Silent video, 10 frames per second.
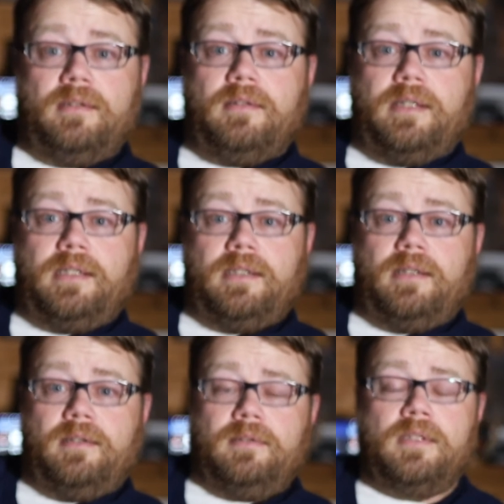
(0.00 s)
Right
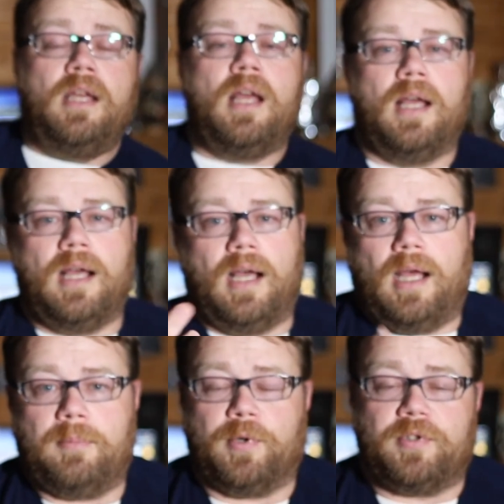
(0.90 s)
there.
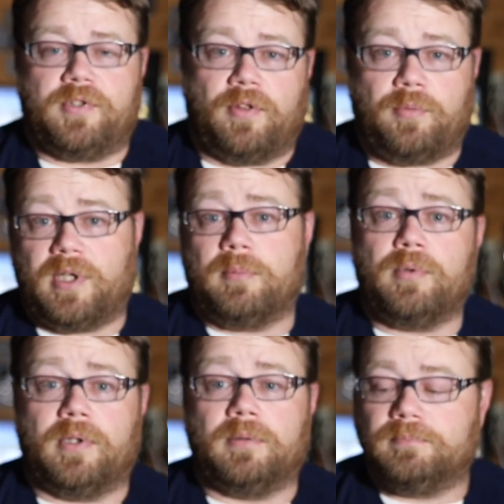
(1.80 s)
I purchased a 3D
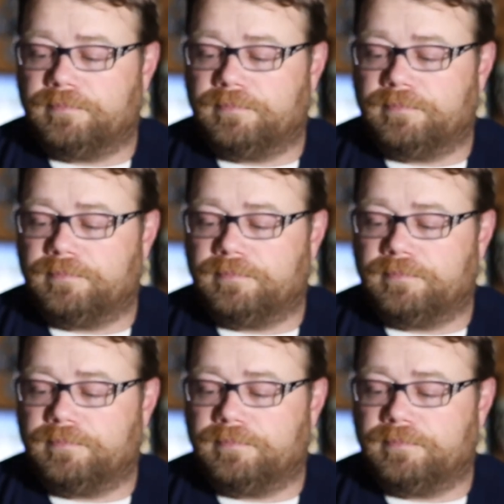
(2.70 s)
printer.